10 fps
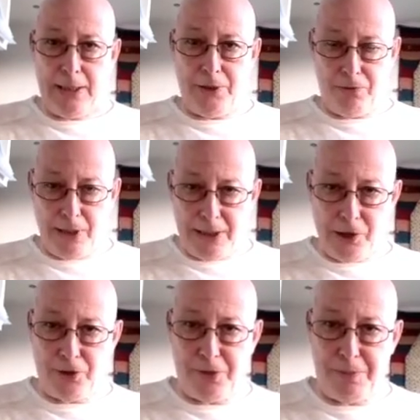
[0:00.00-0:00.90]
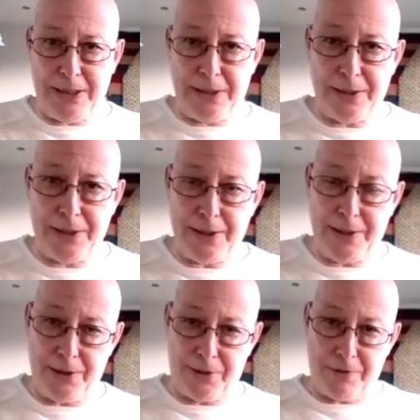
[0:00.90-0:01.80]
The range of speakers
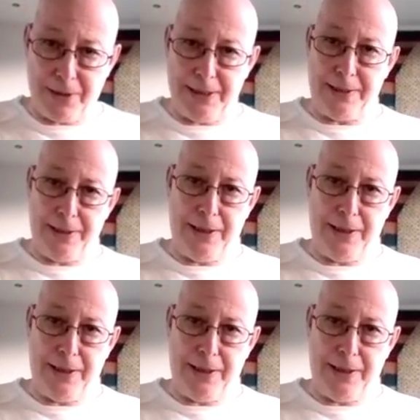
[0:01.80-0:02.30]
is great.